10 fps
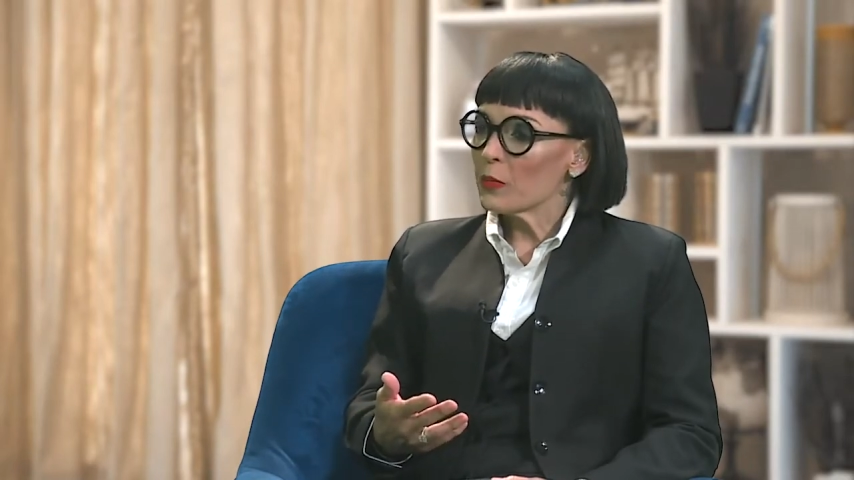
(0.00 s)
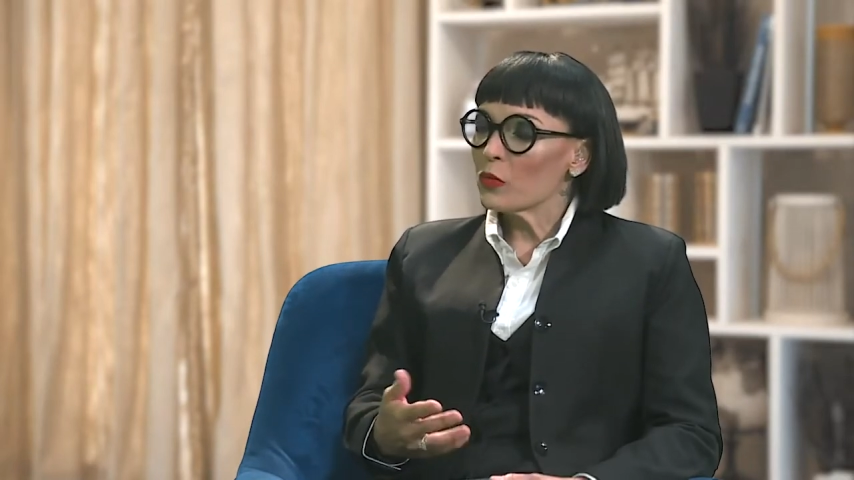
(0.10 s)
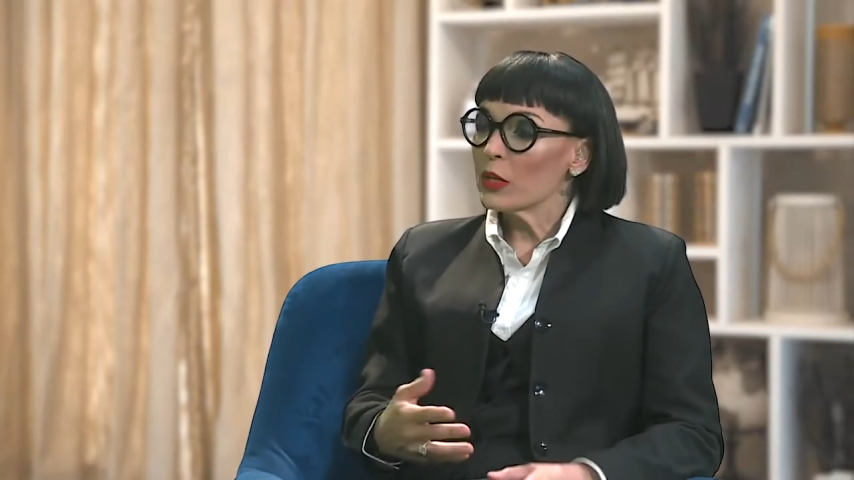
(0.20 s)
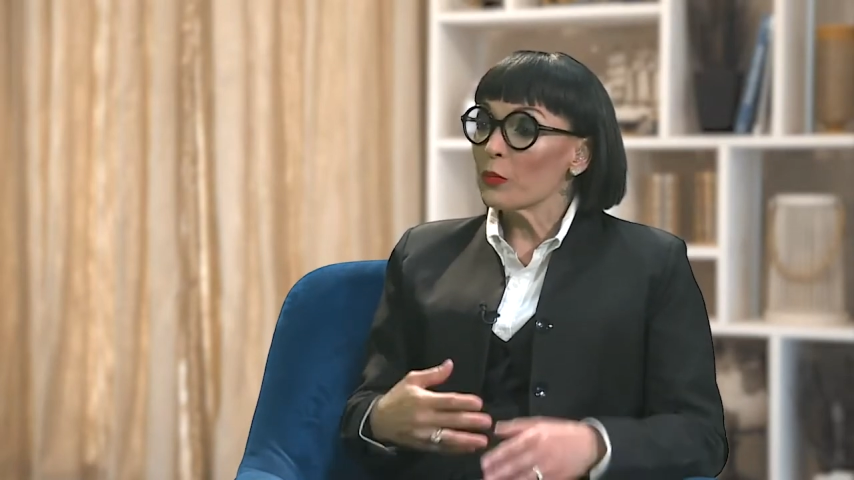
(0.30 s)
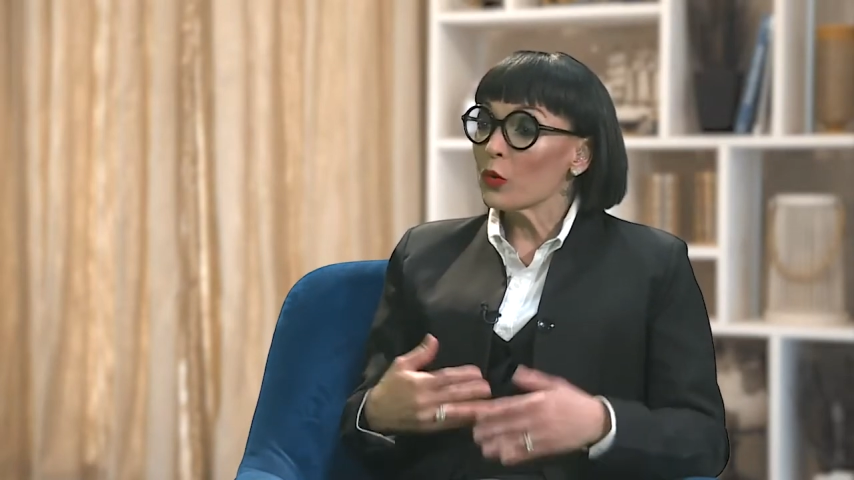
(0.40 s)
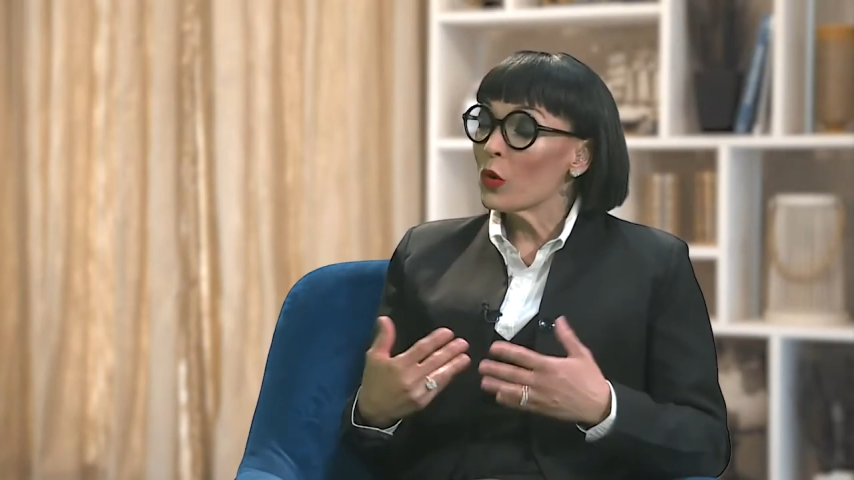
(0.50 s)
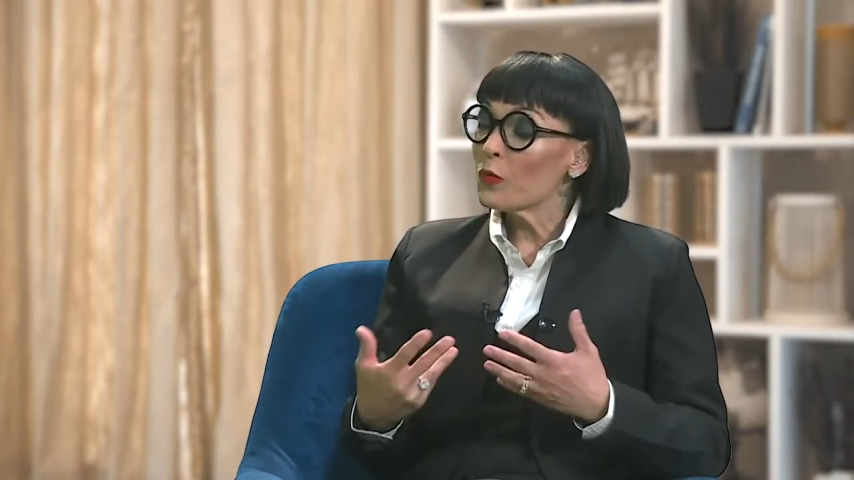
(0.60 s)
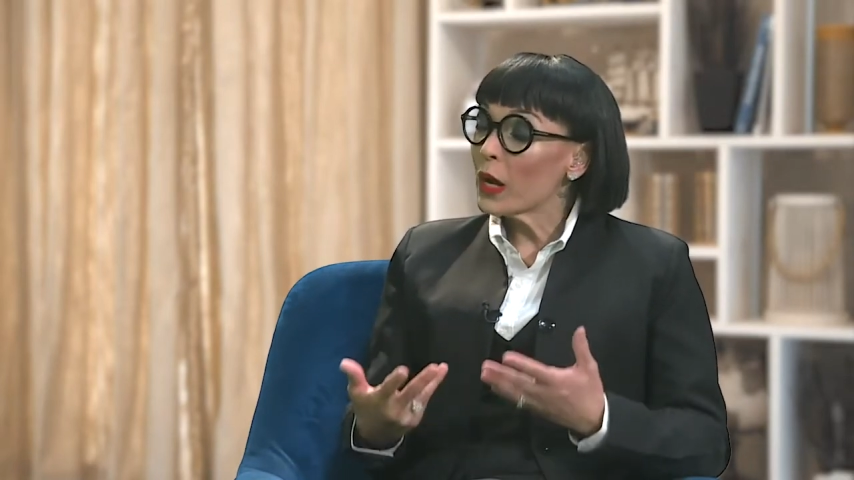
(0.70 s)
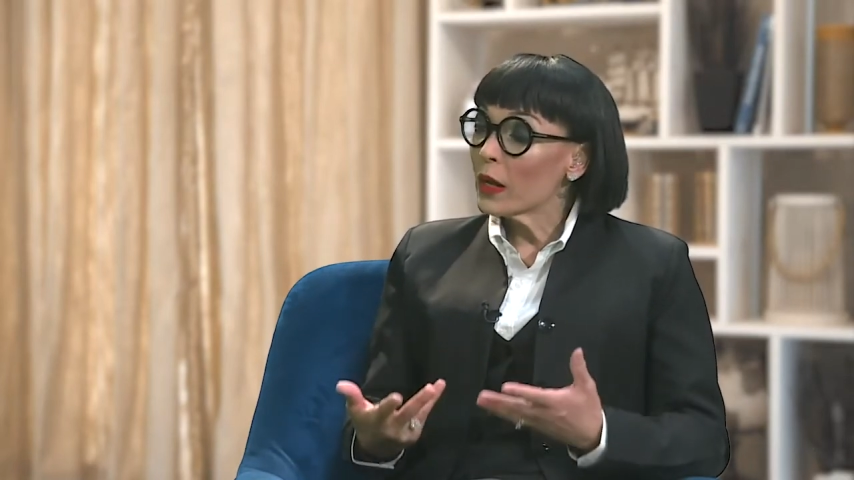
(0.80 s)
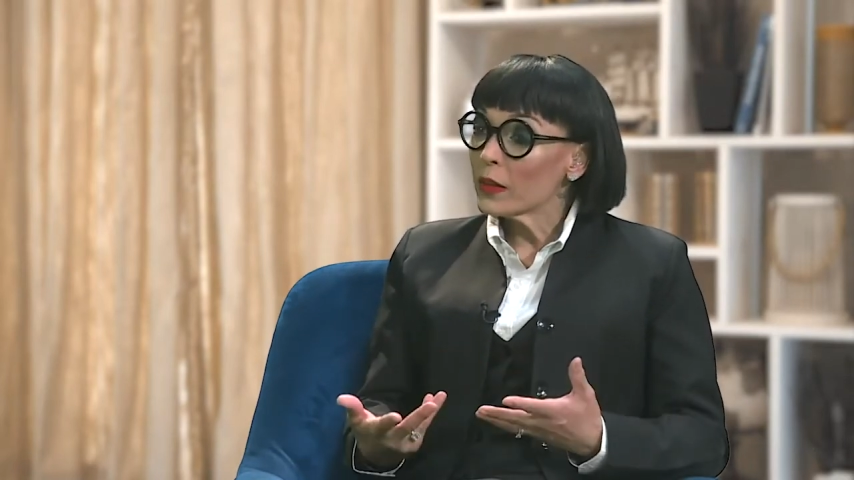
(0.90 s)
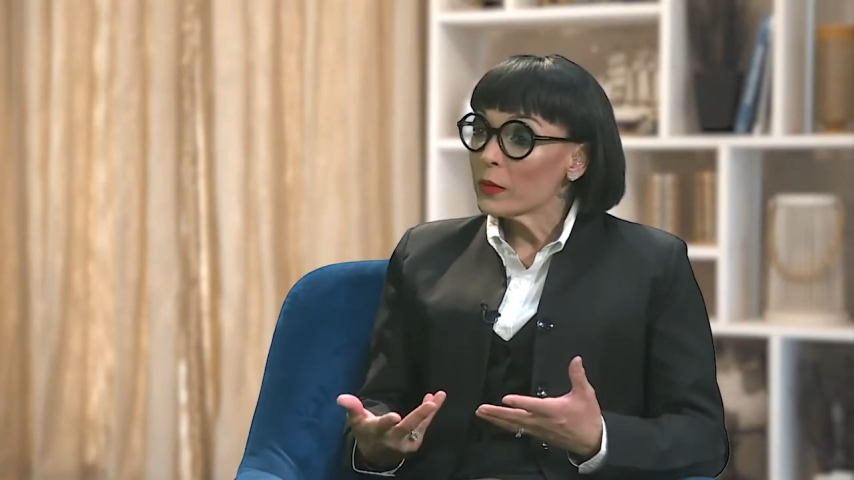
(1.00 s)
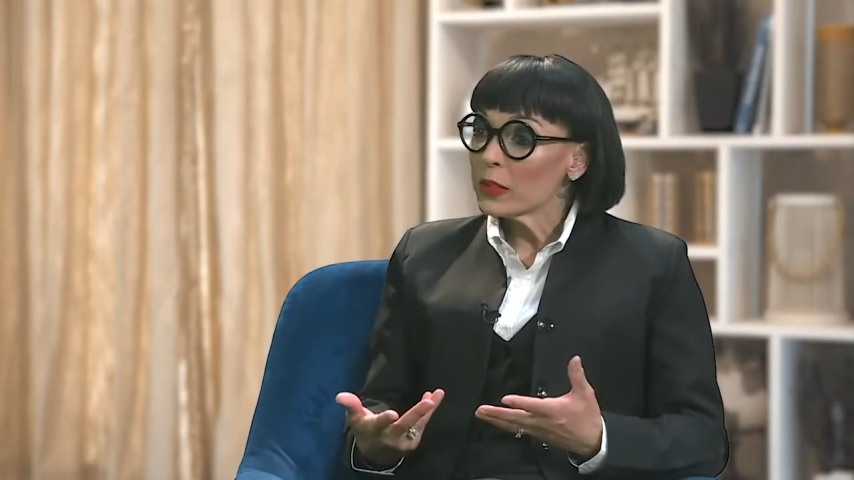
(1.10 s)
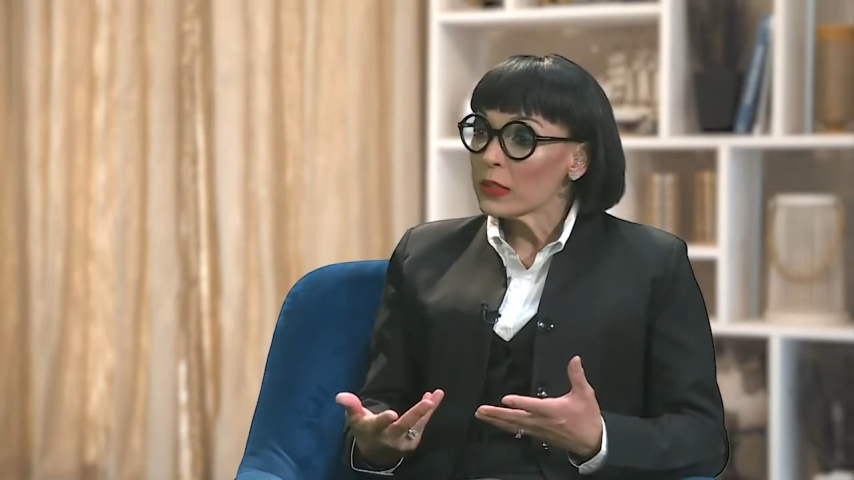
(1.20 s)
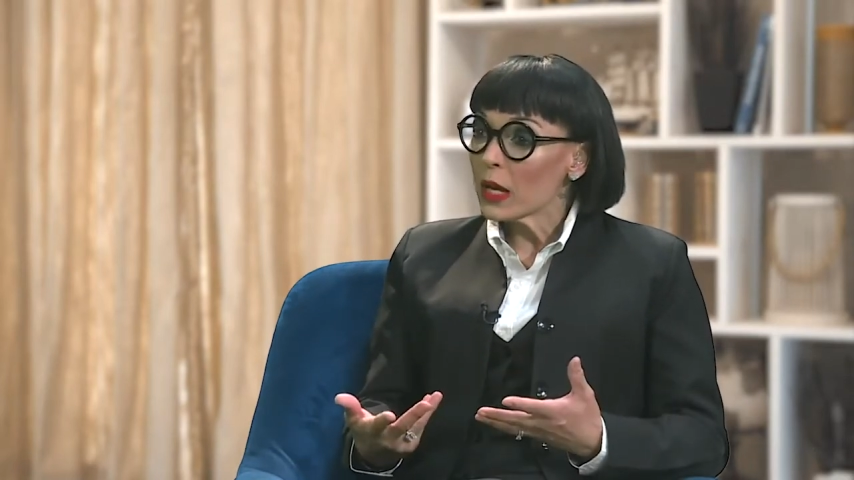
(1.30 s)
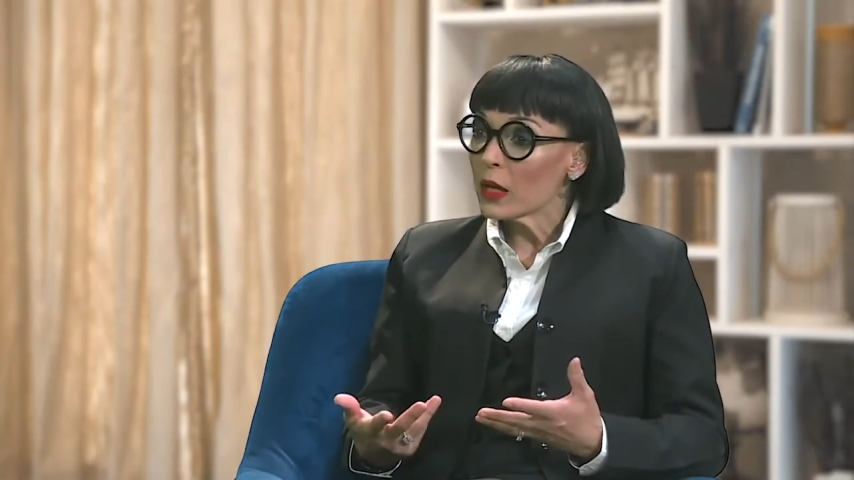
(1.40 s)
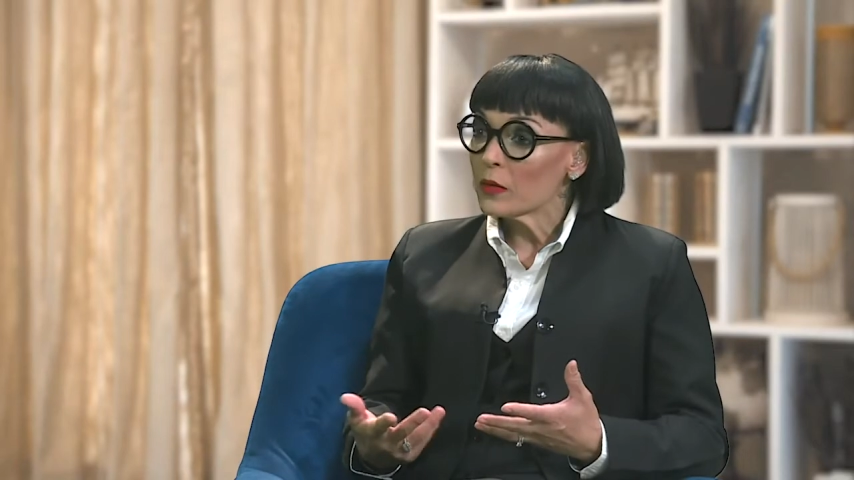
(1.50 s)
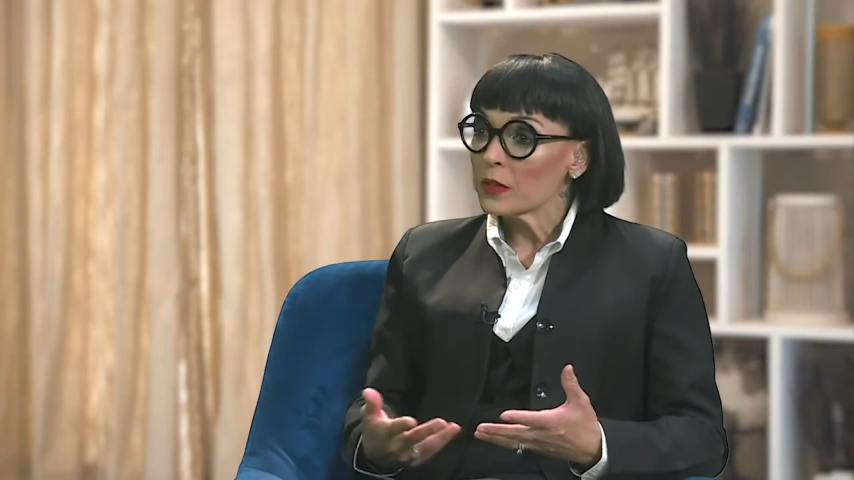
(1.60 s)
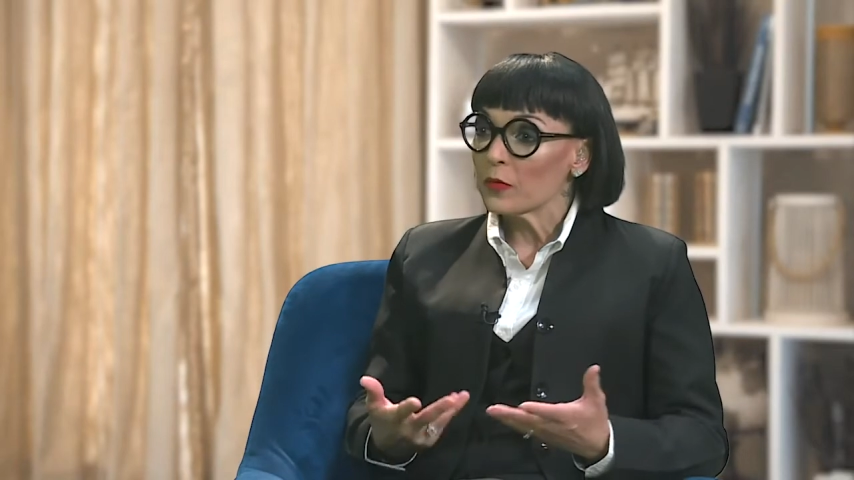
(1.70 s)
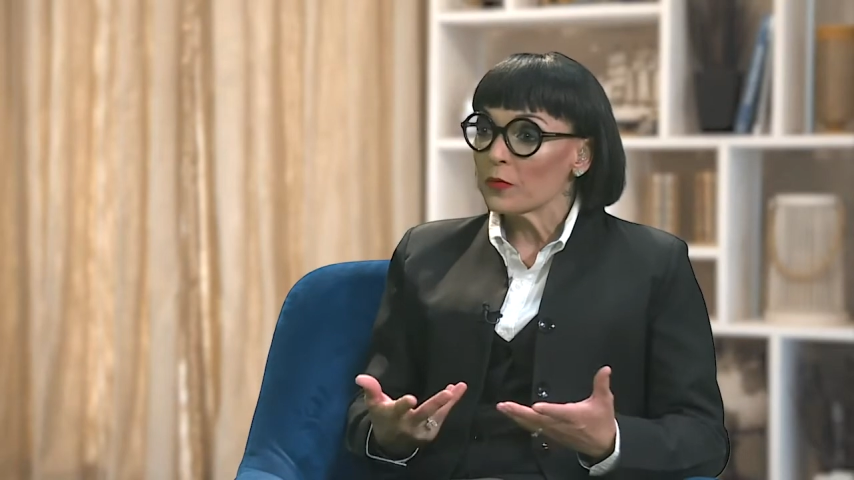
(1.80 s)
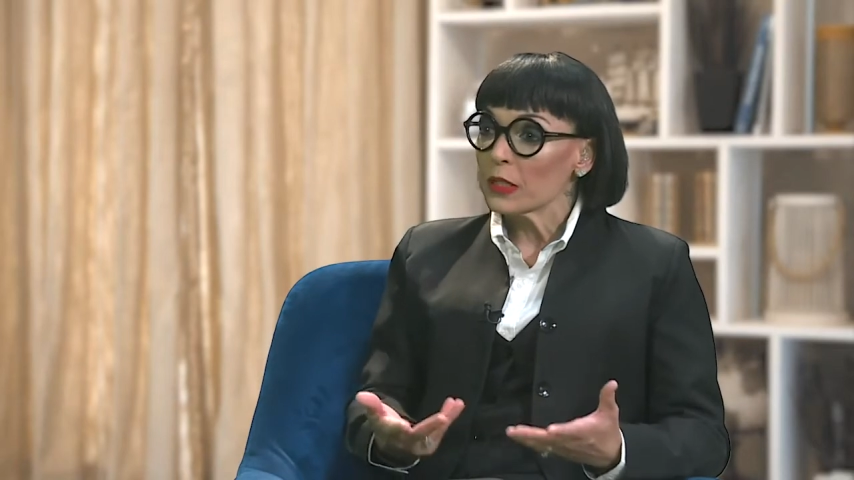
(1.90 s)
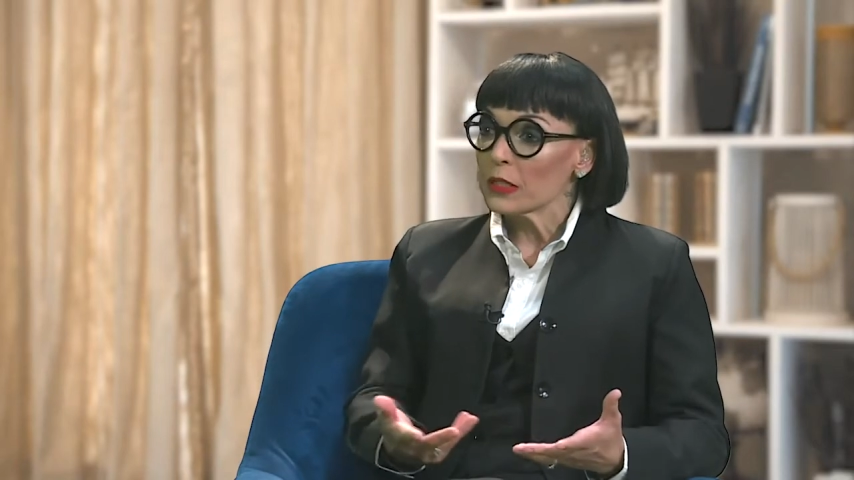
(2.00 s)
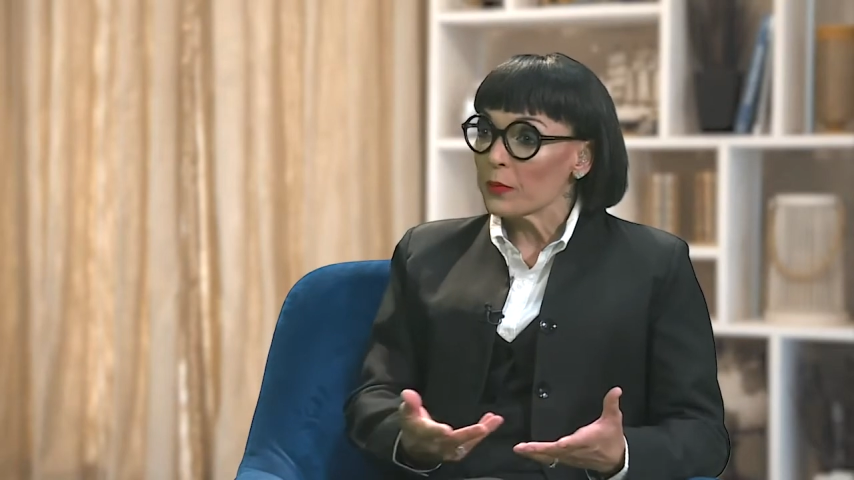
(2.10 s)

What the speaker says: reprofile themselves and fix